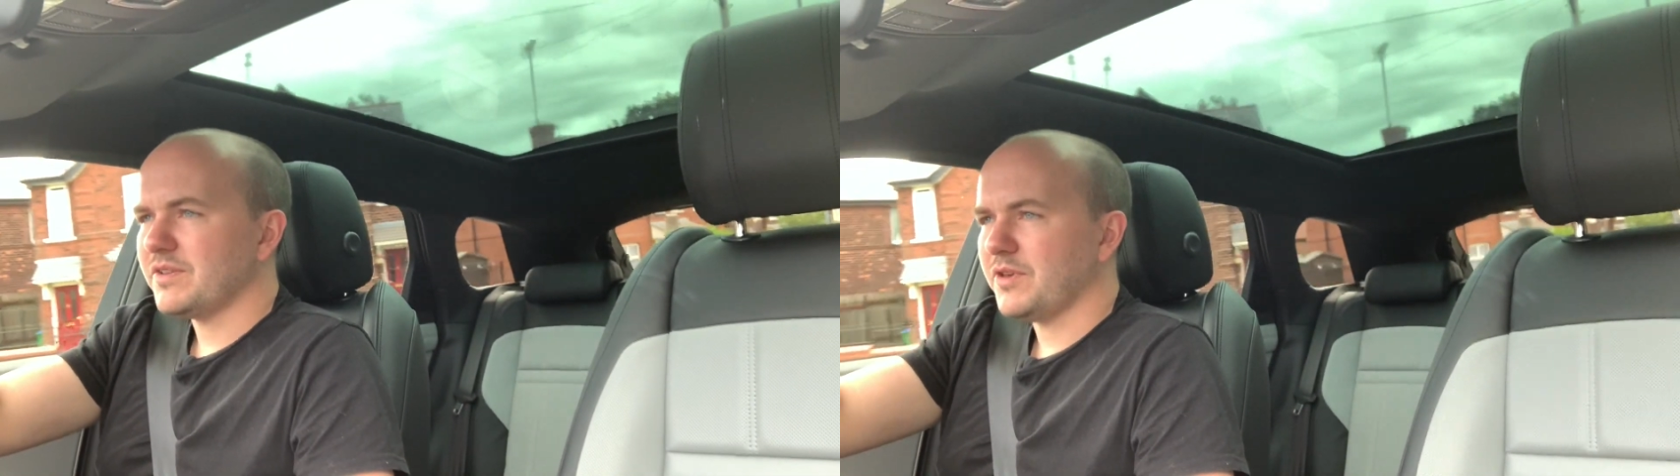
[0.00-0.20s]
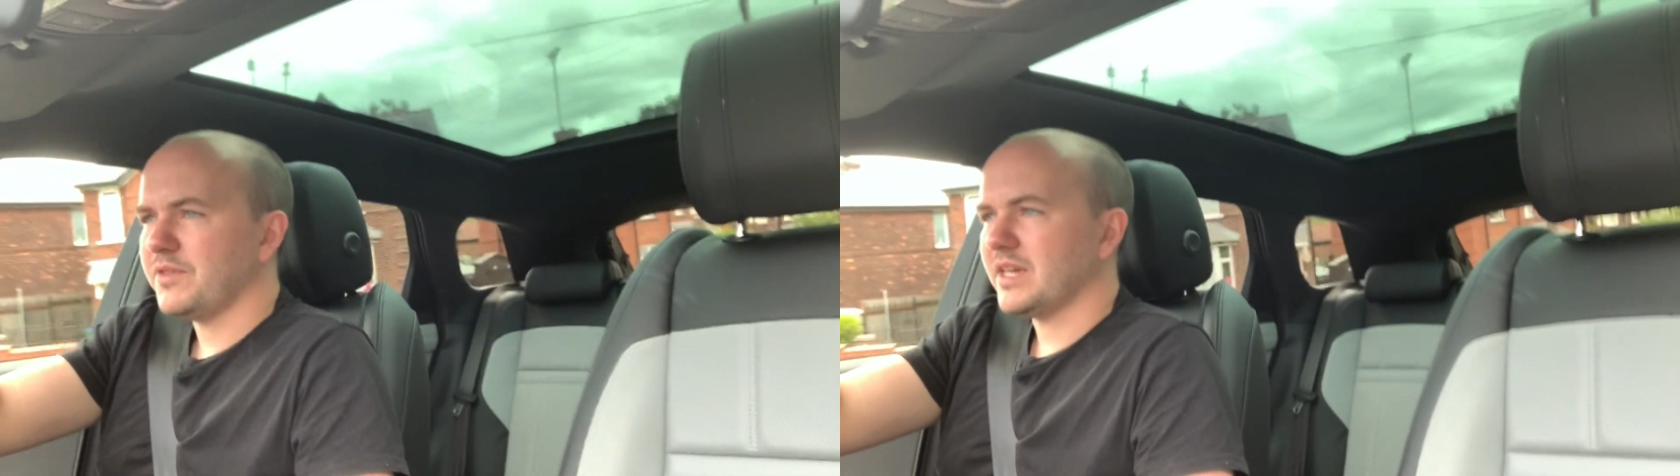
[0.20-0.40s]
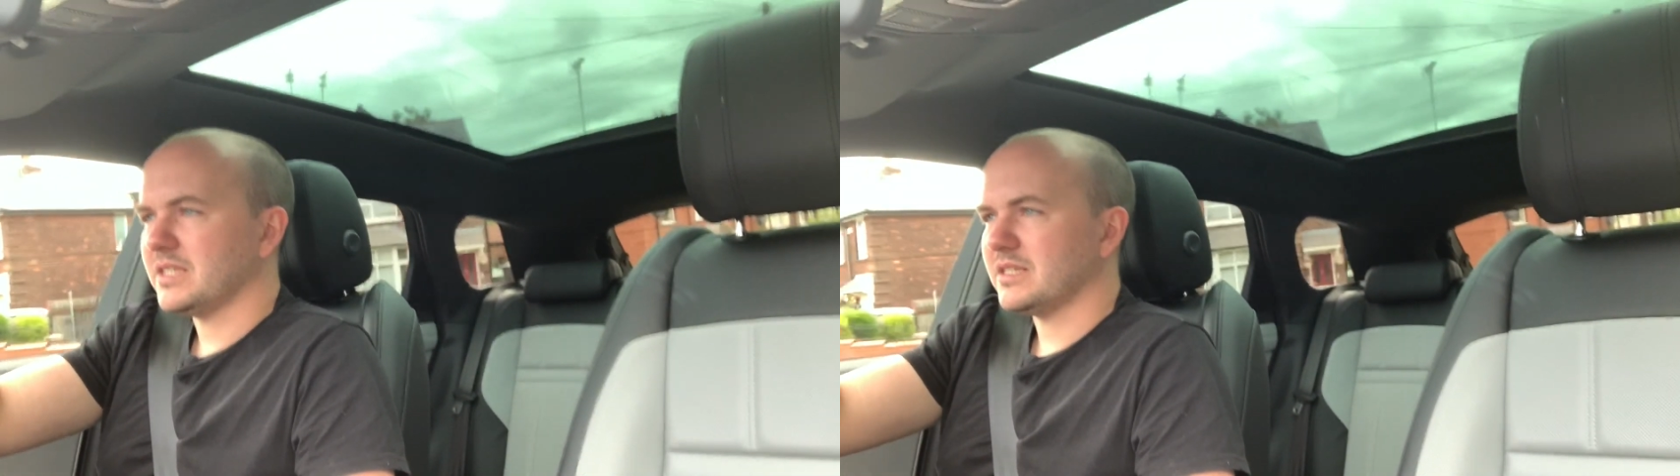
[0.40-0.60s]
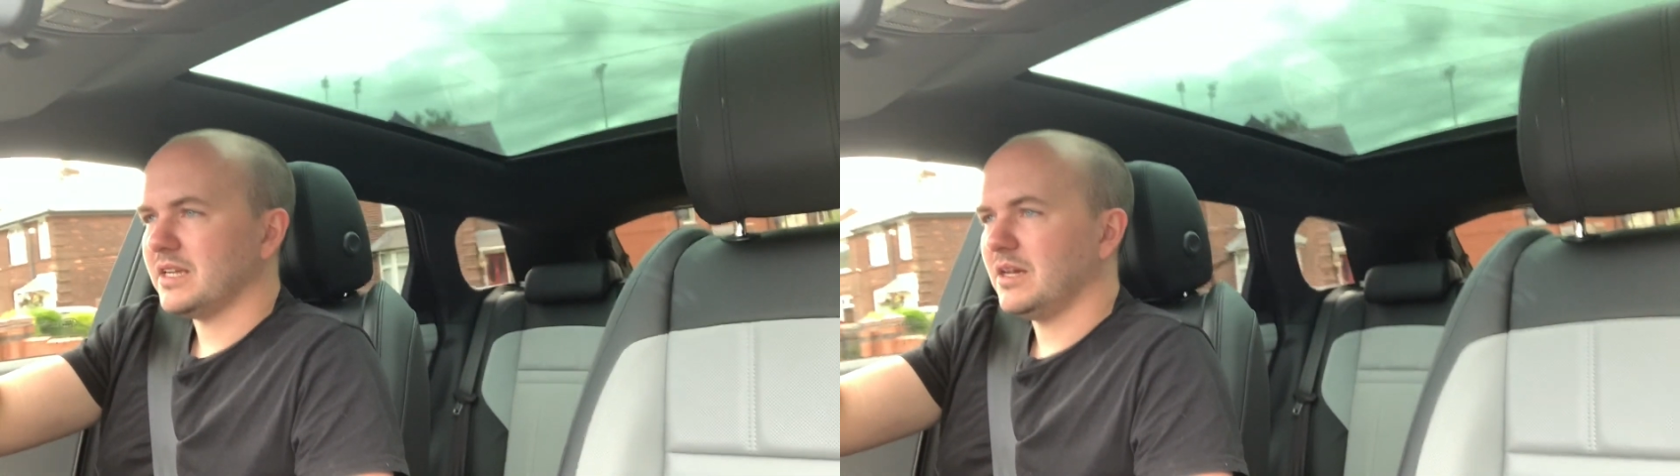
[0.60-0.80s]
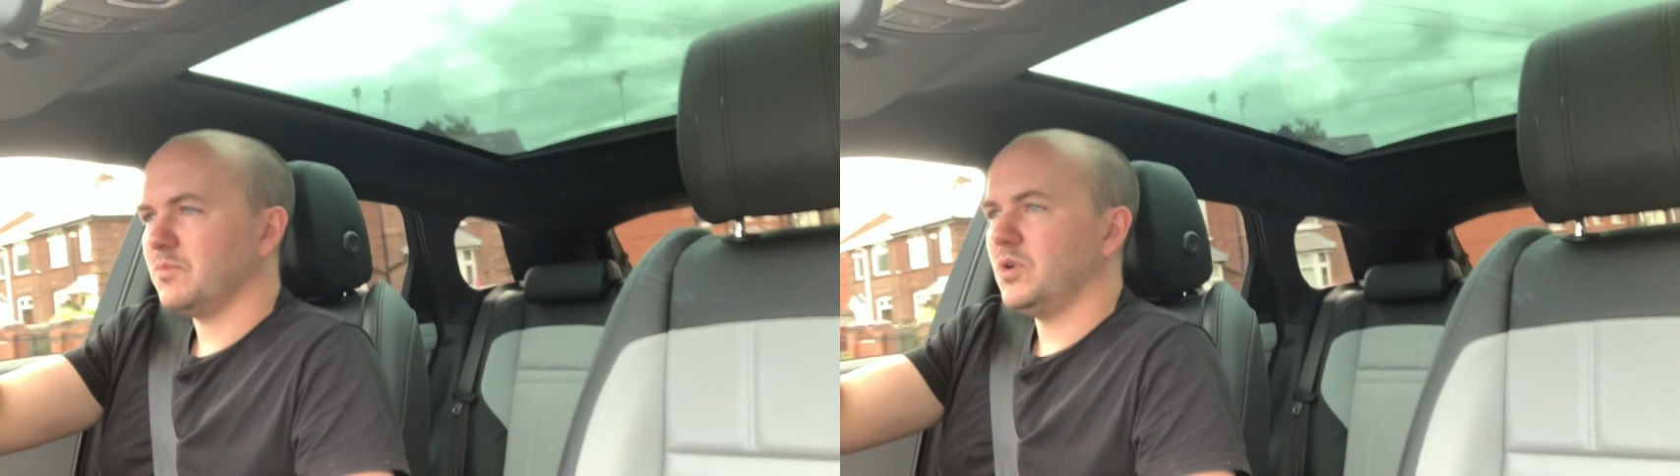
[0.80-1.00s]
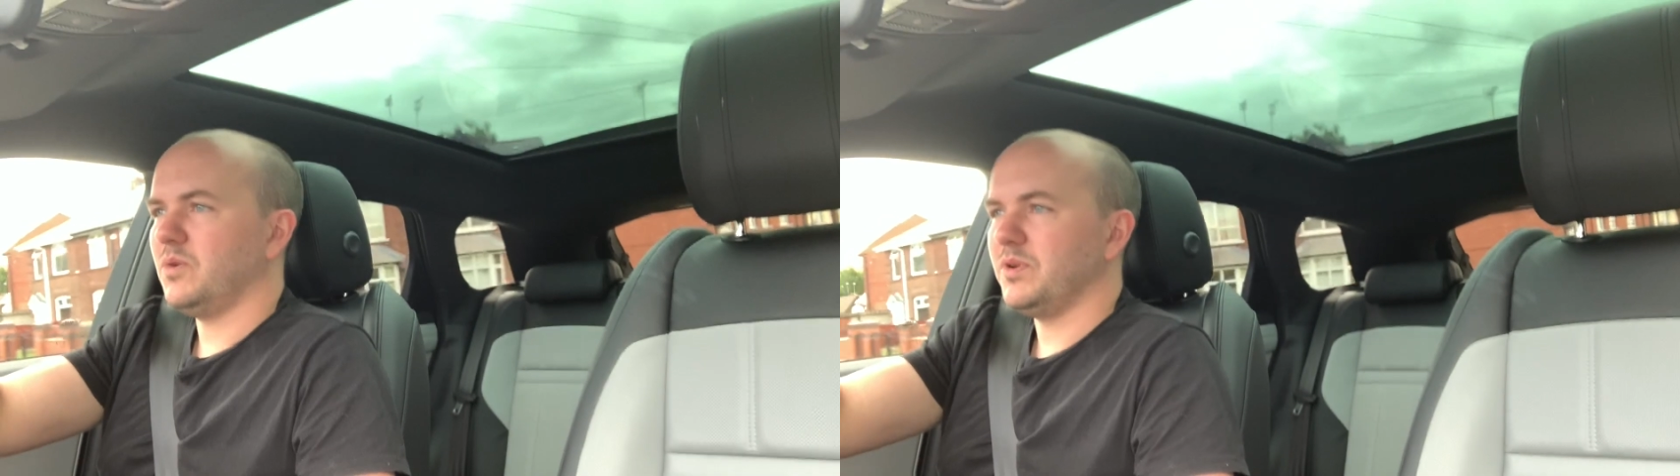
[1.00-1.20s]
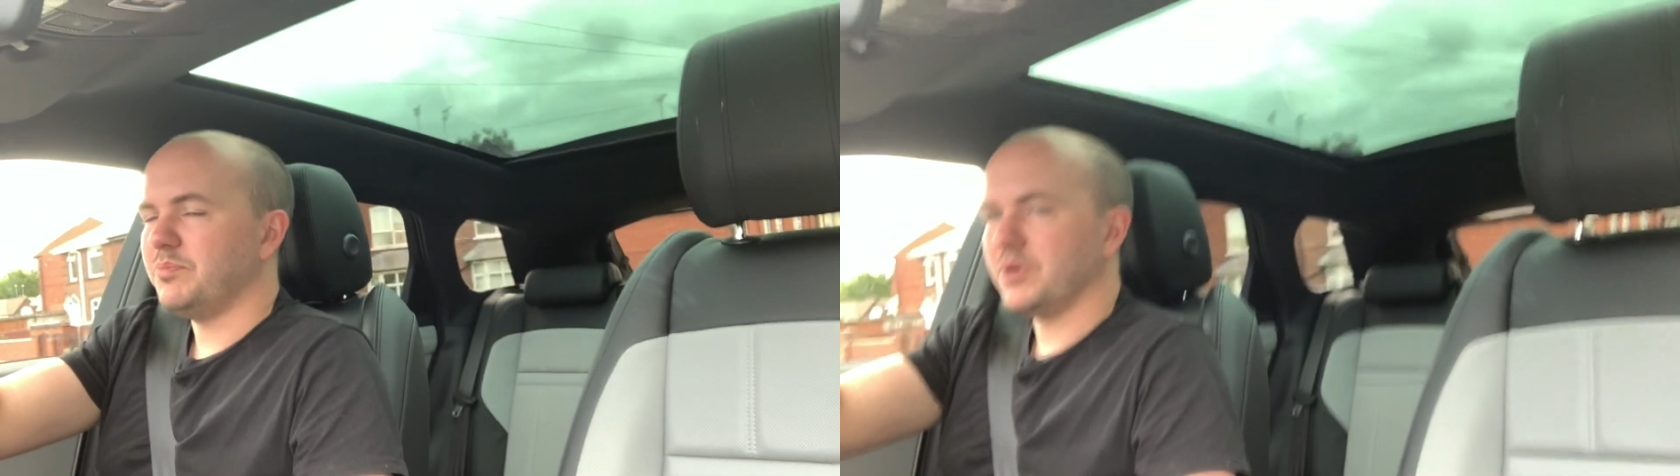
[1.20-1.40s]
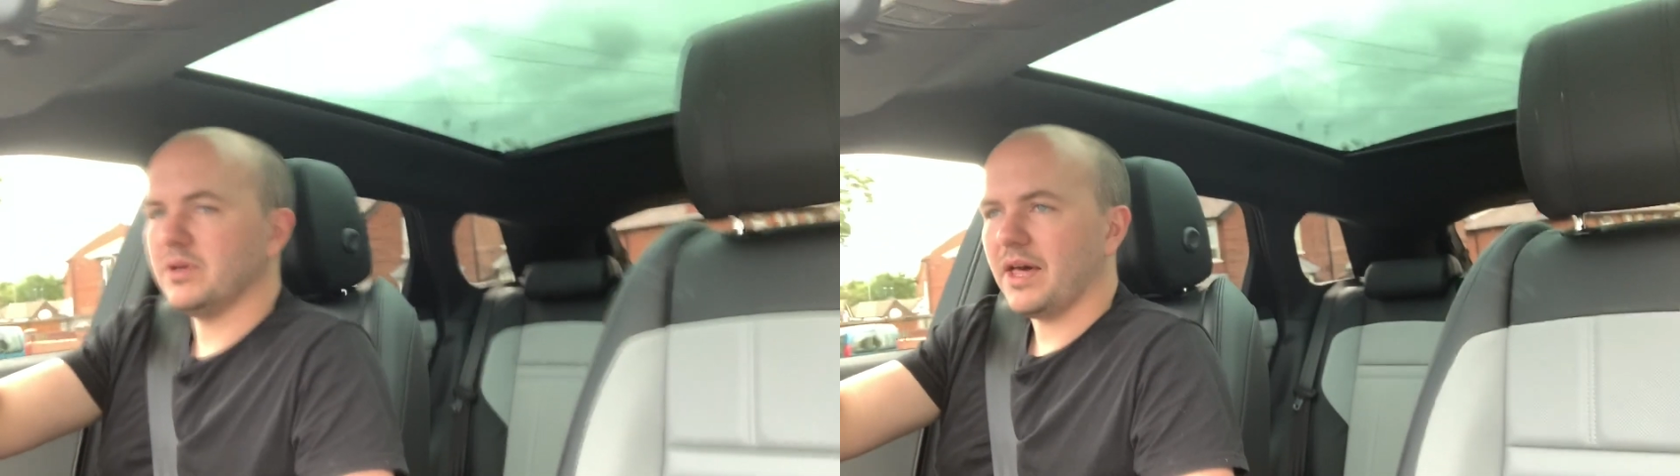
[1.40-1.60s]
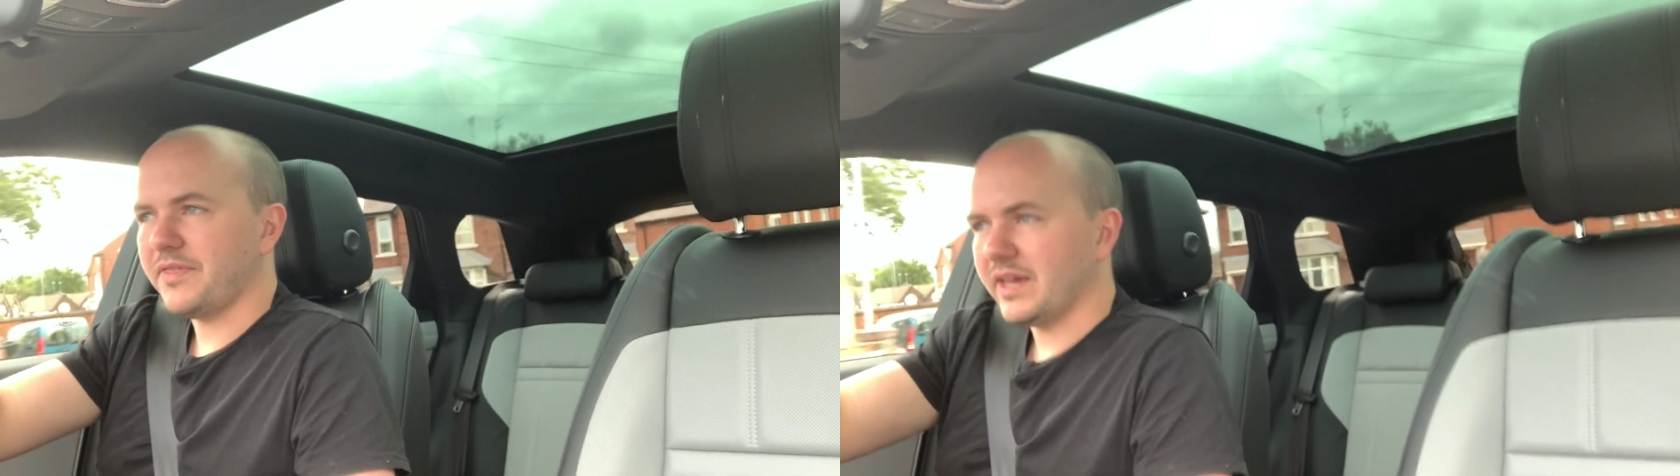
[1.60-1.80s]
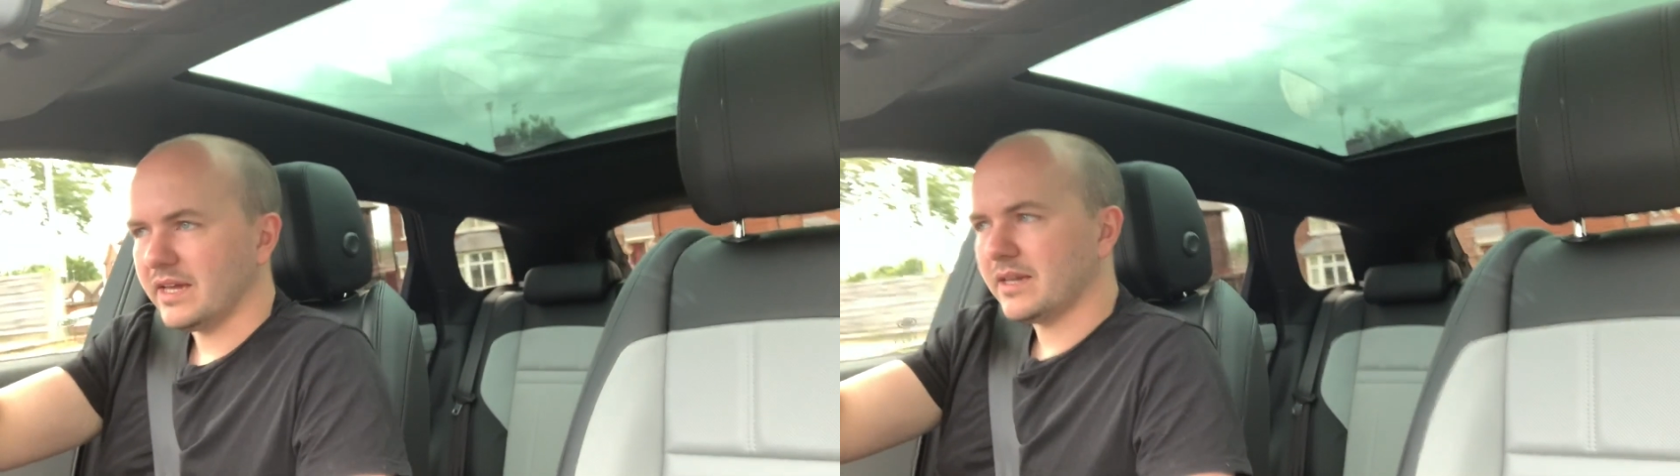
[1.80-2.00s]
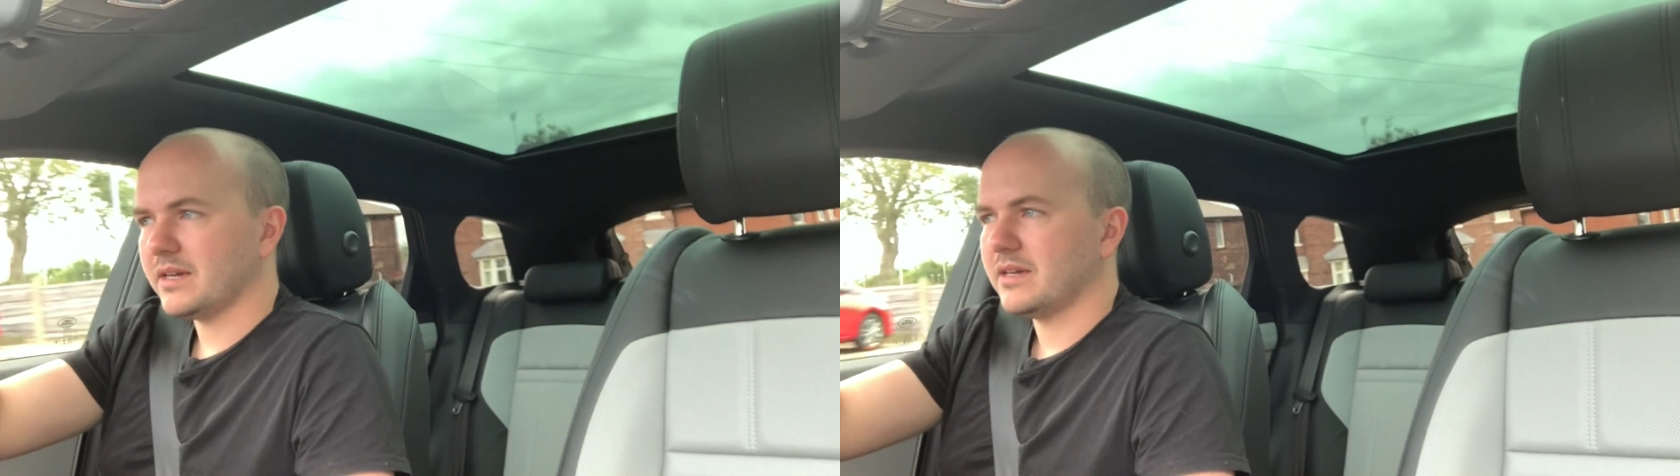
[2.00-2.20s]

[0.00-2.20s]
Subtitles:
few things that it'd work with, but I think,